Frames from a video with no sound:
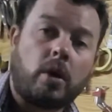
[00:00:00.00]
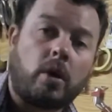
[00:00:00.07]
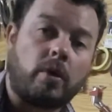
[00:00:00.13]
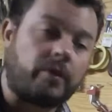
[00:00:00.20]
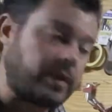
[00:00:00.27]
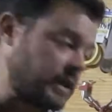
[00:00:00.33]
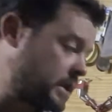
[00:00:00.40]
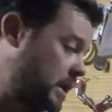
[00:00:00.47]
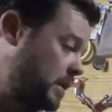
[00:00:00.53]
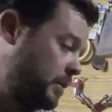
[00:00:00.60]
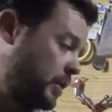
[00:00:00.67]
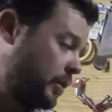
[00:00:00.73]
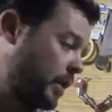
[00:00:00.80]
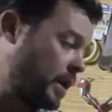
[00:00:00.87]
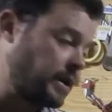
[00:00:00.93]
obviously
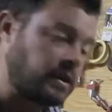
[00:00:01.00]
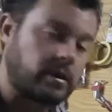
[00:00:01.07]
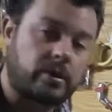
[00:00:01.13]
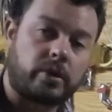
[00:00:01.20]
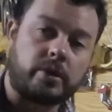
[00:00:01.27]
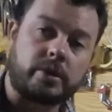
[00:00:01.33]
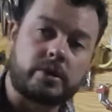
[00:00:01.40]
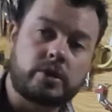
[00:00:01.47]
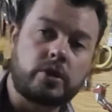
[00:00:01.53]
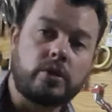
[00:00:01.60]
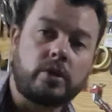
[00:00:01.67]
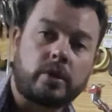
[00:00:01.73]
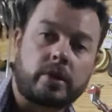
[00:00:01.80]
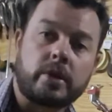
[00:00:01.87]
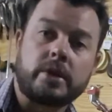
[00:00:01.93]
be running through
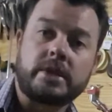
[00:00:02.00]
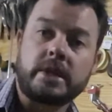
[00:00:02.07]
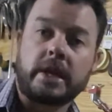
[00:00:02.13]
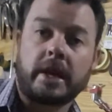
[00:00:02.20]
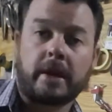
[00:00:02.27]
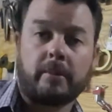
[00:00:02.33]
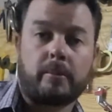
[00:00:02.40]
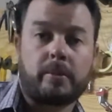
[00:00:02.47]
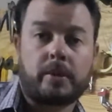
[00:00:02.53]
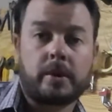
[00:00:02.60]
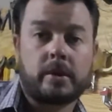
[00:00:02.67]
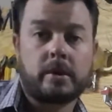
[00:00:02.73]
two 30 amp